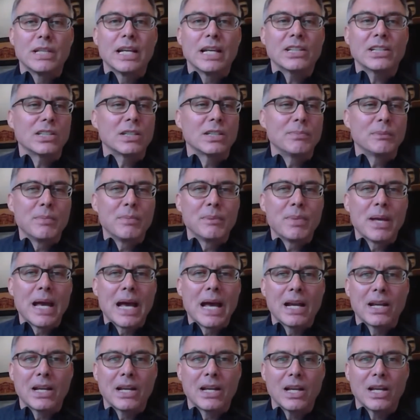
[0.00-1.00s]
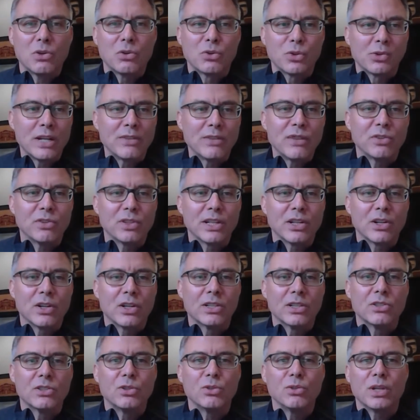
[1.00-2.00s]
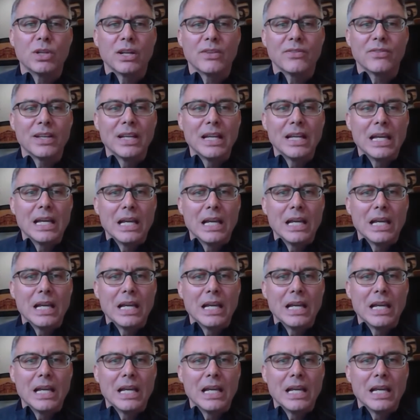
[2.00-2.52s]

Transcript: texting me back how grateful they are to have